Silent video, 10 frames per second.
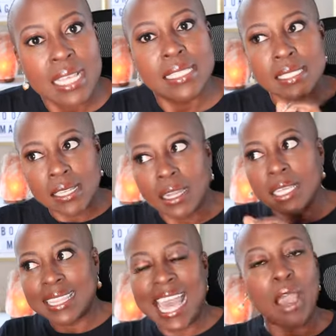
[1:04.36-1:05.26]

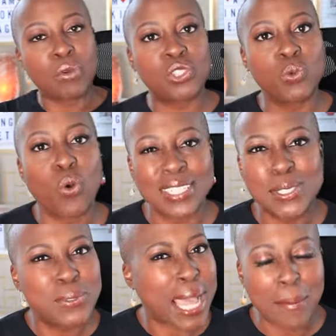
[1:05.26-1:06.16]
Study that which you want
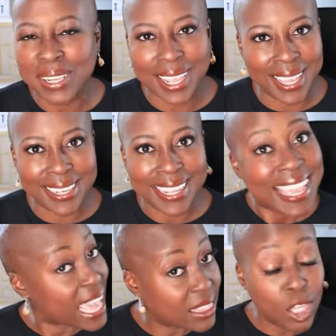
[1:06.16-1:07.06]
to dominate.
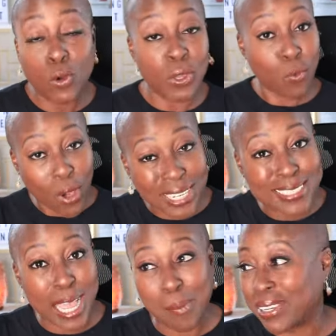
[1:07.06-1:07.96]
And look, we want to
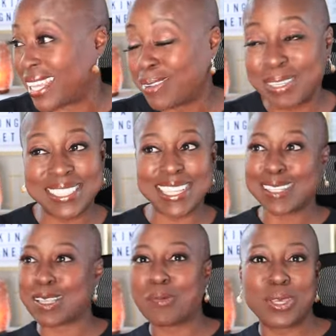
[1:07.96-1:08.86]
dominate it because that's
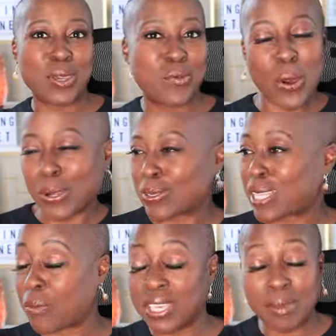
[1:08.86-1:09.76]
how we get work, that's
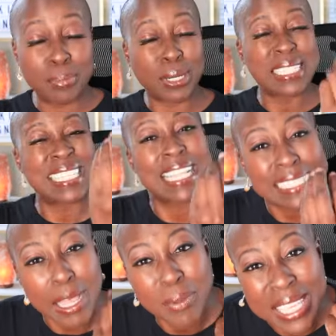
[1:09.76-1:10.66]
how we get bookings, and that's
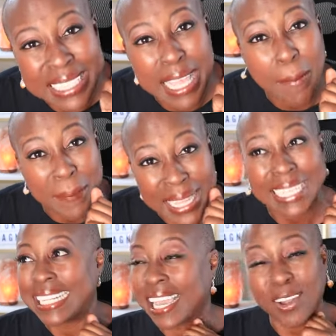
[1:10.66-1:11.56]
how we get that
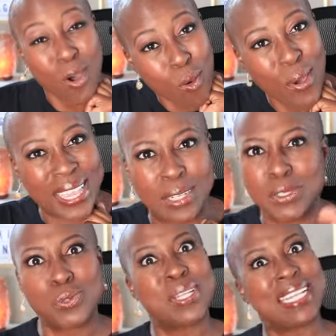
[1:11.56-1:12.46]
money, that coin,
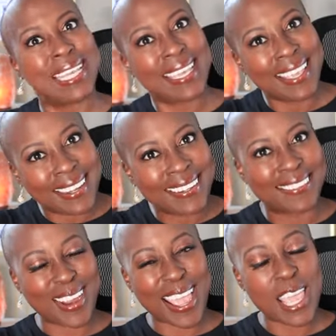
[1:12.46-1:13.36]
which we need,
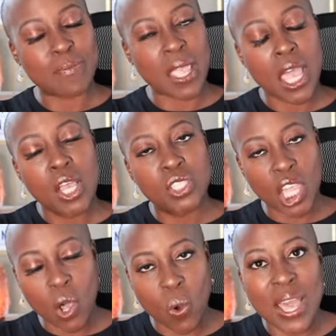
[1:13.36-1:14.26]
right?
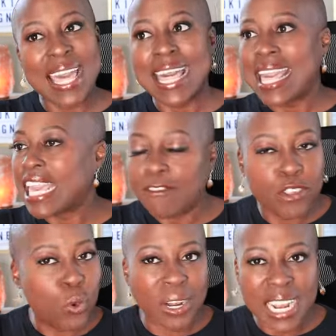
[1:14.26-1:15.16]
So if
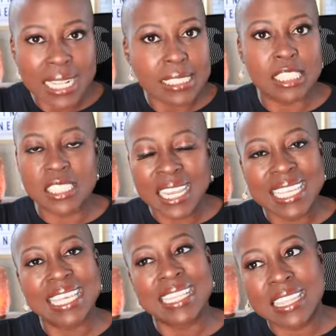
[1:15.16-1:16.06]
you are not
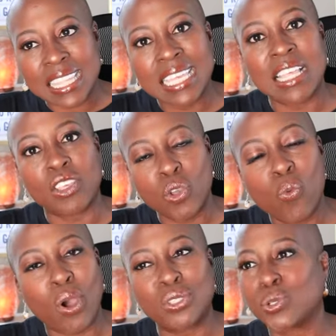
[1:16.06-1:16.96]
studying the thing that you
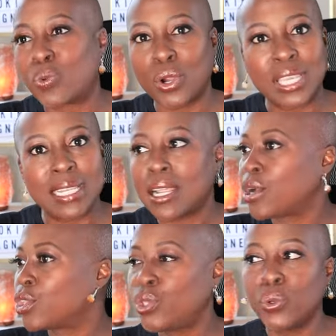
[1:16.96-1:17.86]
want to work in,
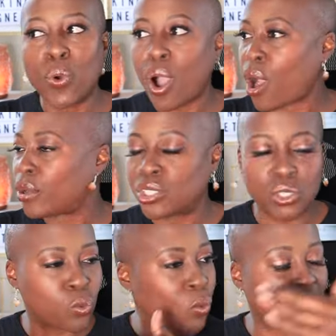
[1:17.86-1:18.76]
you are
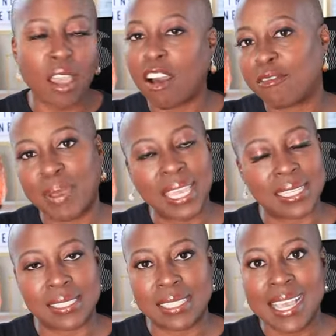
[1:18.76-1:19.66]
just way off
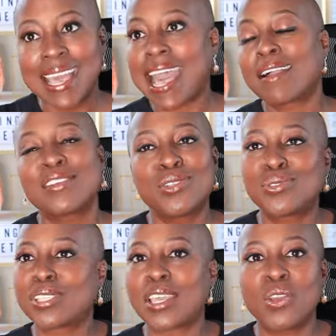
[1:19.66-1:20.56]
base. How can you
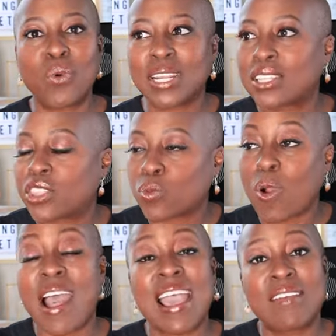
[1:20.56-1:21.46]
say you want to
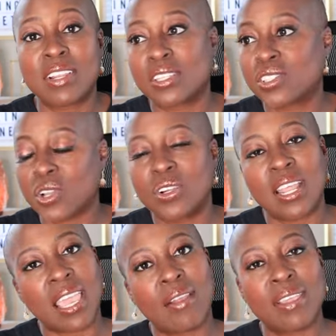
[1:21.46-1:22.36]
thrive in a certain
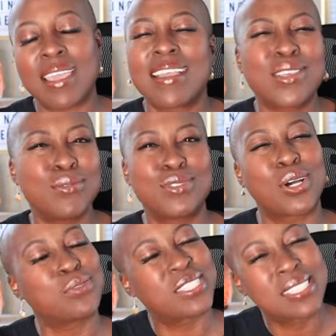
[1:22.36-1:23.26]
area and you
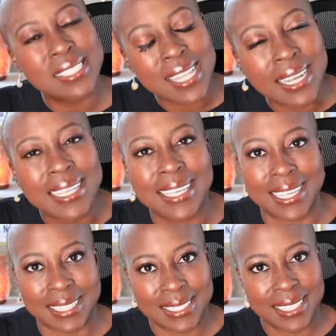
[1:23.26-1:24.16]
don't study
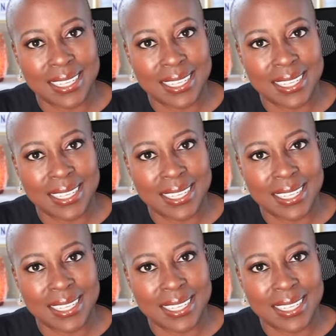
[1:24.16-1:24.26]
it?